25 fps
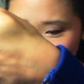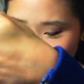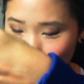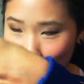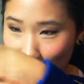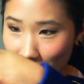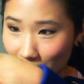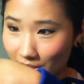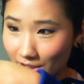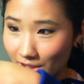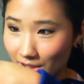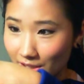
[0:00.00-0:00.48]

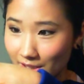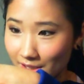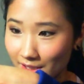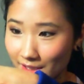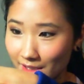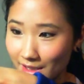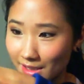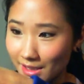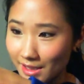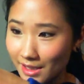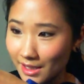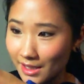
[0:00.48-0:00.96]
texture, as
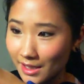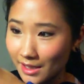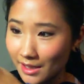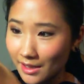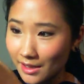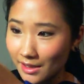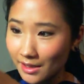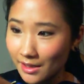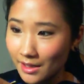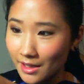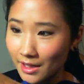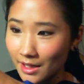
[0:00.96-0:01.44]
you see
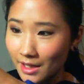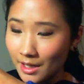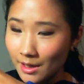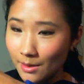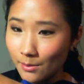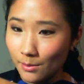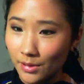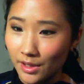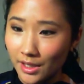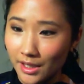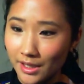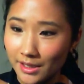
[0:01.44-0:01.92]
there,
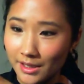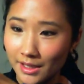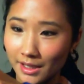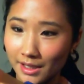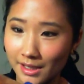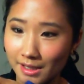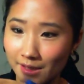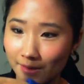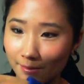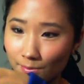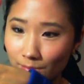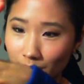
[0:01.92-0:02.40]
but it
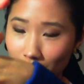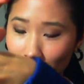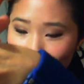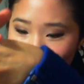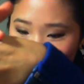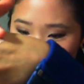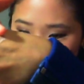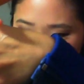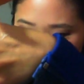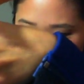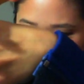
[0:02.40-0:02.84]
does really